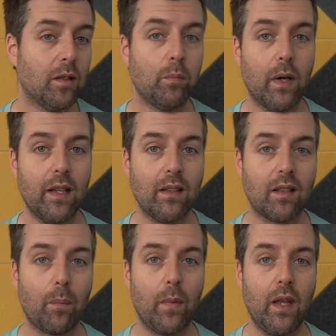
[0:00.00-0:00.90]
but it's
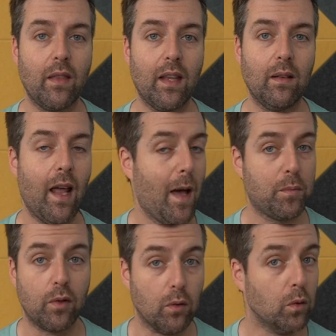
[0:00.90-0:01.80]
something that
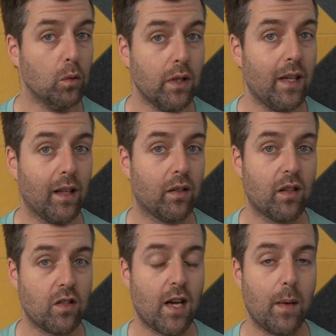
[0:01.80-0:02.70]
absolutely gets the
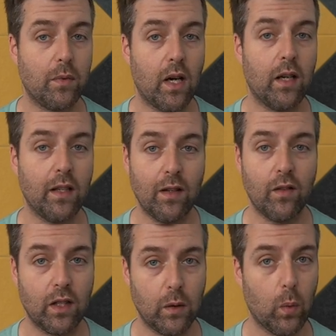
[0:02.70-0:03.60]
job done and
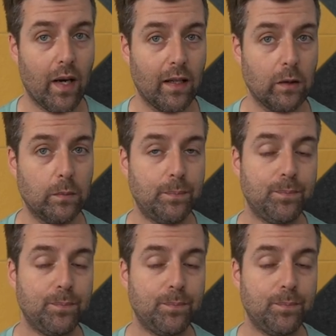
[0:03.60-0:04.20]
very well.